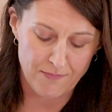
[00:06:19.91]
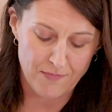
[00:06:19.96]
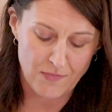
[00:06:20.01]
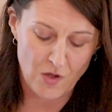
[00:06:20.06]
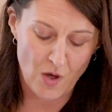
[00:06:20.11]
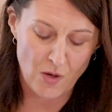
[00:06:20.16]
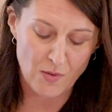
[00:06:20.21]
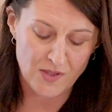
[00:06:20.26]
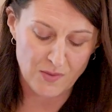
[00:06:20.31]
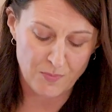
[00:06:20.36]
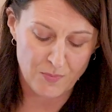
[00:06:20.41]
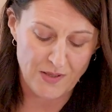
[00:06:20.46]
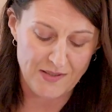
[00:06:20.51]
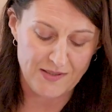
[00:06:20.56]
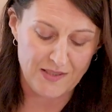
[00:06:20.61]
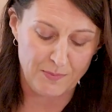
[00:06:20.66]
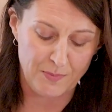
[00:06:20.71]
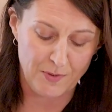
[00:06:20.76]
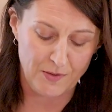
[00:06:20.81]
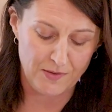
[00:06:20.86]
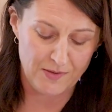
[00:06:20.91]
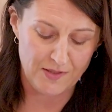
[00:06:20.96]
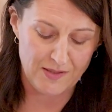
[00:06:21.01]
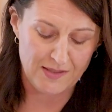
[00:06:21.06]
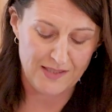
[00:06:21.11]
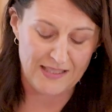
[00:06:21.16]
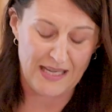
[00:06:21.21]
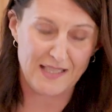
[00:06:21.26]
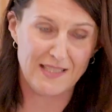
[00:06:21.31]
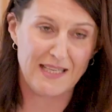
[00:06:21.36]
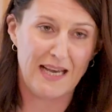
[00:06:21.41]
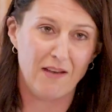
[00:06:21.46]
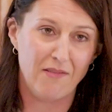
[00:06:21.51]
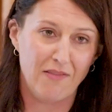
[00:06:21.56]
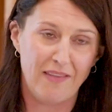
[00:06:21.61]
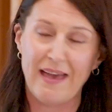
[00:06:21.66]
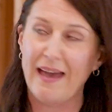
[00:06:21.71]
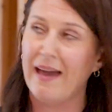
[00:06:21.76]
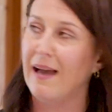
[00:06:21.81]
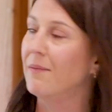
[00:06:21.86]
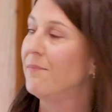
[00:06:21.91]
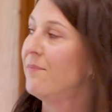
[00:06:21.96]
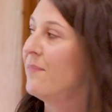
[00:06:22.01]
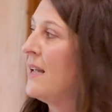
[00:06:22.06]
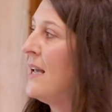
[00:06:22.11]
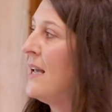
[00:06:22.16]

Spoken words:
those principles set out there.